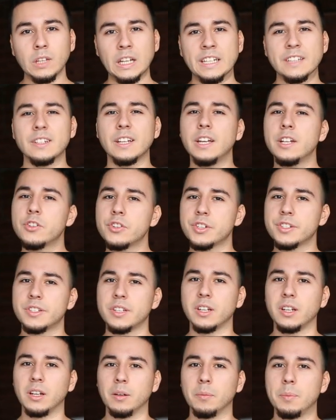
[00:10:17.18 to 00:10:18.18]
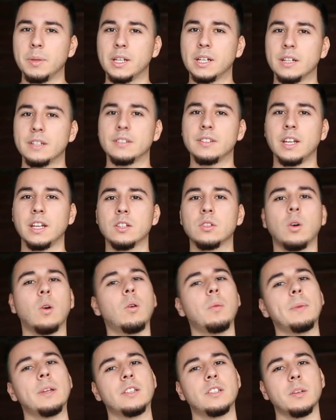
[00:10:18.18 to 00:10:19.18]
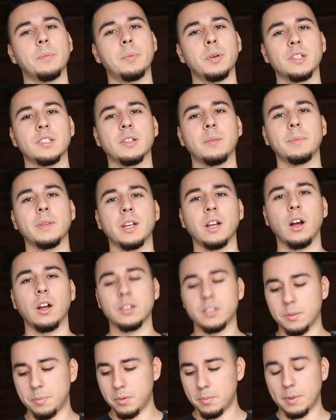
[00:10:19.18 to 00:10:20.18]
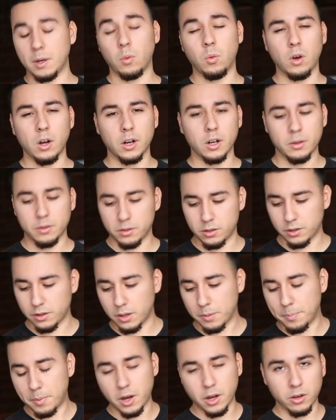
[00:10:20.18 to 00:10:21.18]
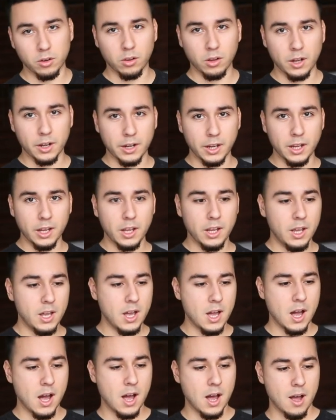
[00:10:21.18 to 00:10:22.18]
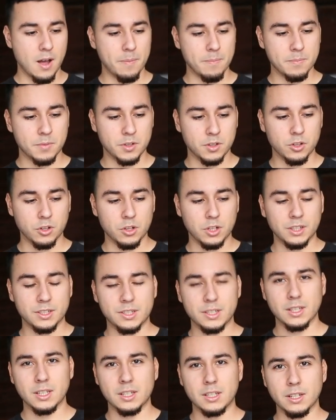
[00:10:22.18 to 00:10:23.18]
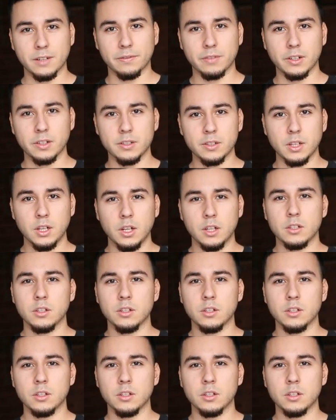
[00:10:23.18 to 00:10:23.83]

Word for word: it's interesting because they told me to put something, to put my water or the bottle on it, so you could see the difference.